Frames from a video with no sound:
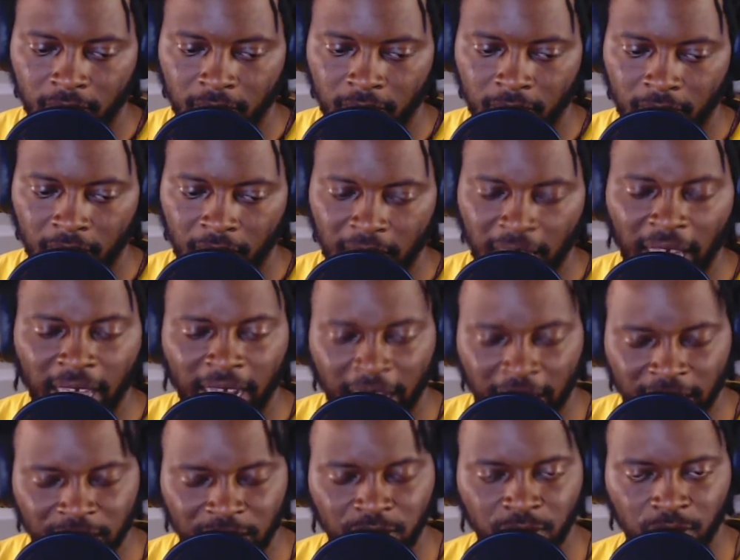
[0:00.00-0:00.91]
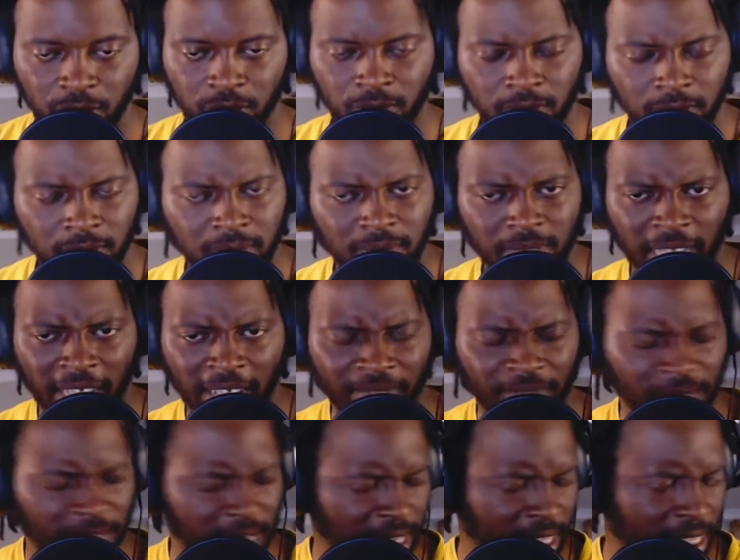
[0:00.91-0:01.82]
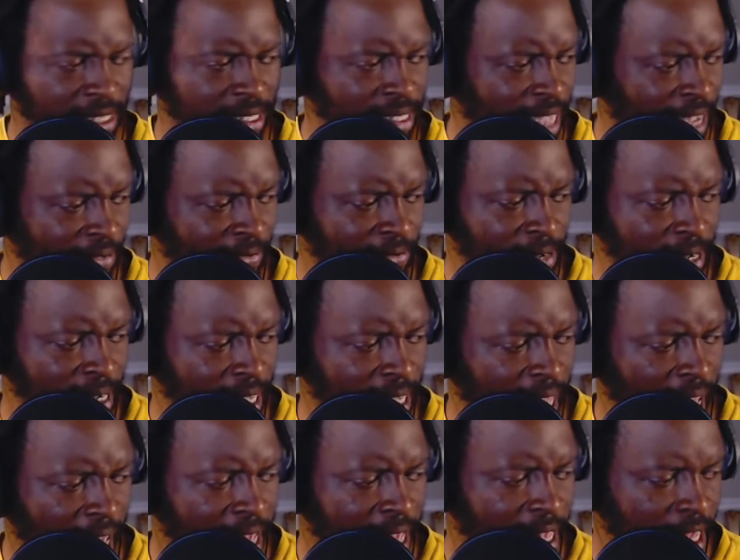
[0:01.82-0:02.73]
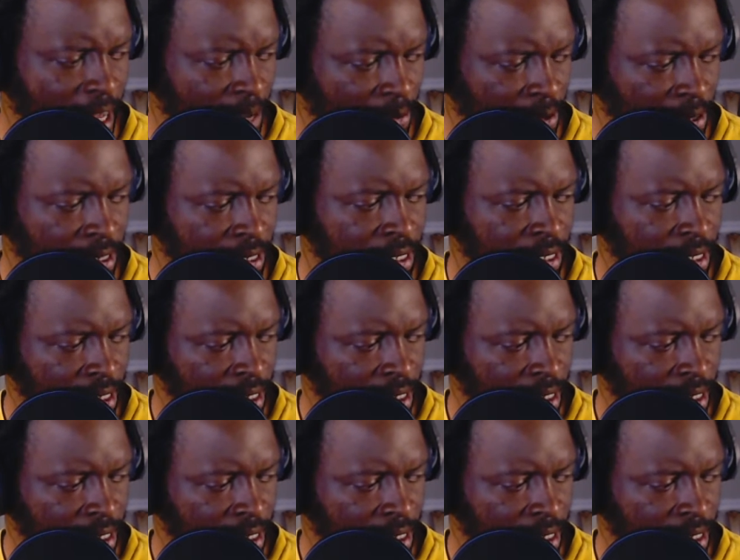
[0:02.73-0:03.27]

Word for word: Yeah, that's true. Definitely. It's definitely gatekeepers.